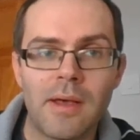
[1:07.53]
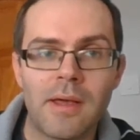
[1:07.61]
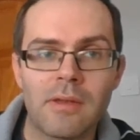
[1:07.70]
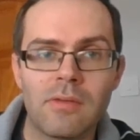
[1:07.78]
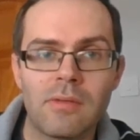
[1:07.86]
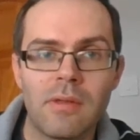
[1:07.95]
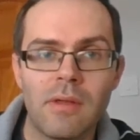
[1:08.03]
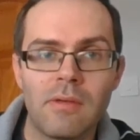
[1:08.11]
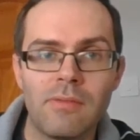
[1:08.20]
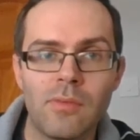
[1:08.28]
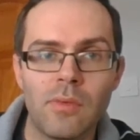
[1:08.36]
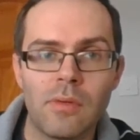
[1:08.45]
at
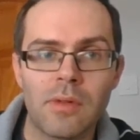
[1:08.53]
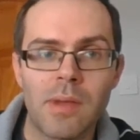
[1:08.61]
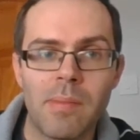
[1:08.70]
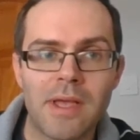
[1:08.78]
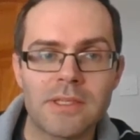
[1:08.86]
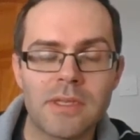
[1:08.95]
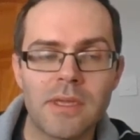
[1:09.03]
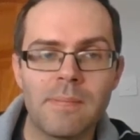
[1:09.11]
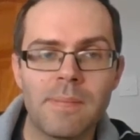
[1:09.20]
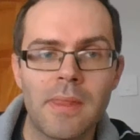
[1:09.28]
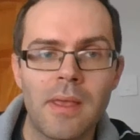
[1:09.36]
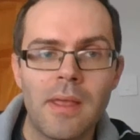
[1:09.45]
full capacity.